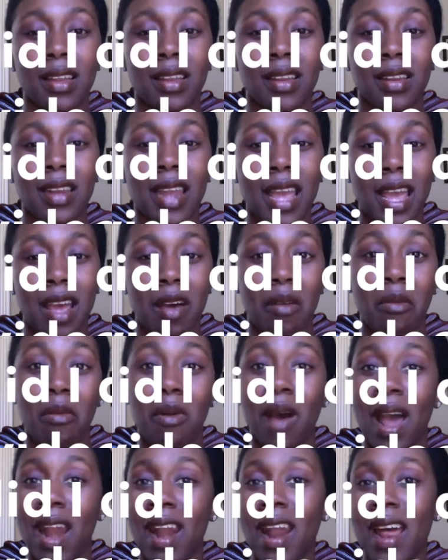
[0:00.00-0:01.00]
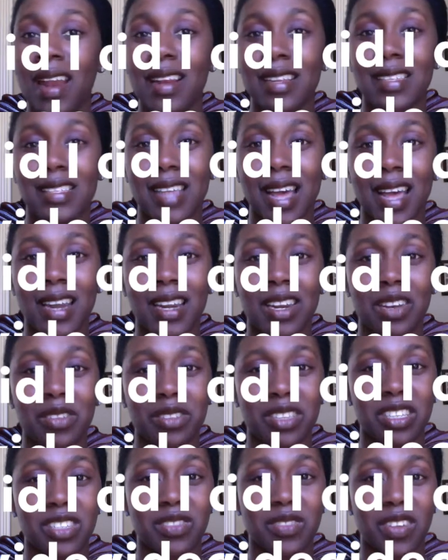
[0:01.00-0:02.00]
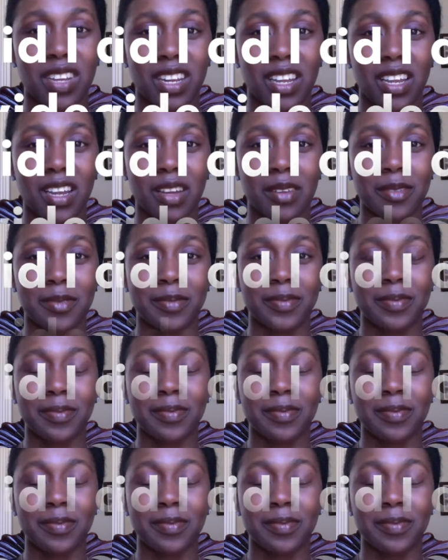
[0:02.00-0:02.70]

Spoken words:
Now, why did I decide to do this video?